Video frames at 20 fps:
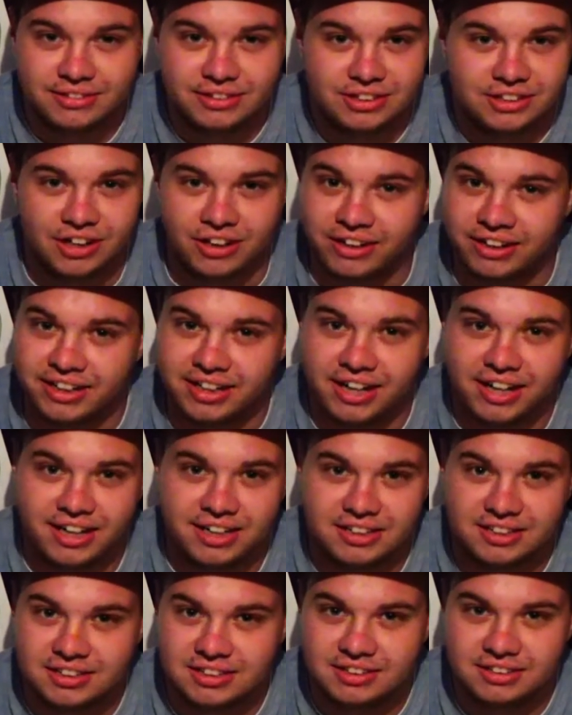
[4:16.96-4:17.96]
sorry
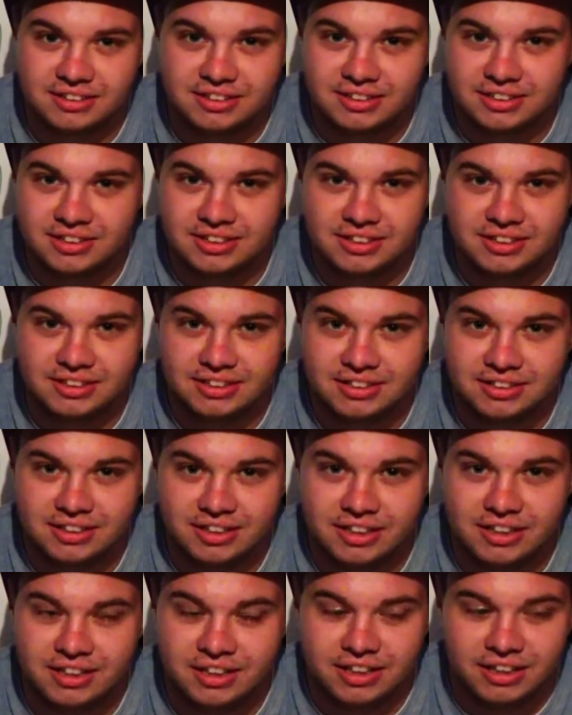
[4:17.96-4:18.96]
guys, it's,
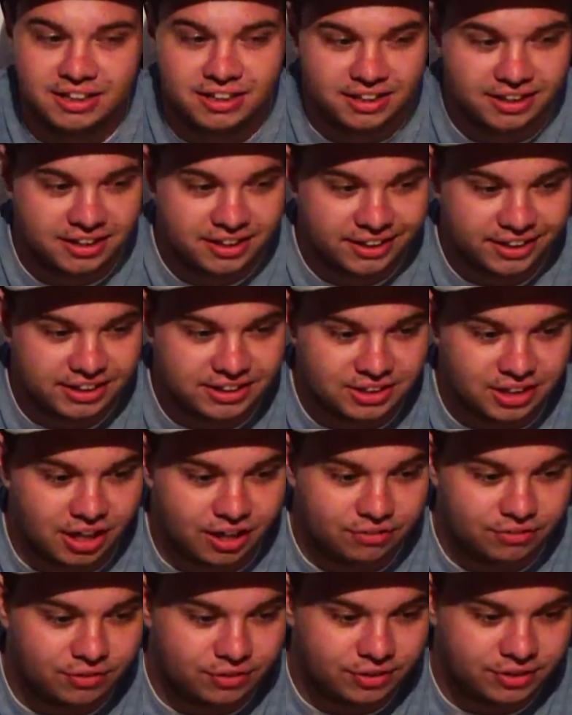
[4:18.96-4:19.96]
it's
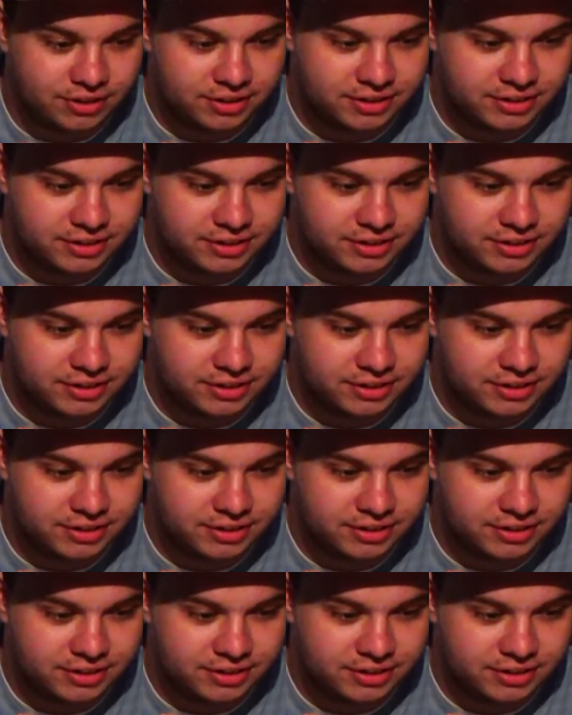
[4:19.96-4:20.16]
awful.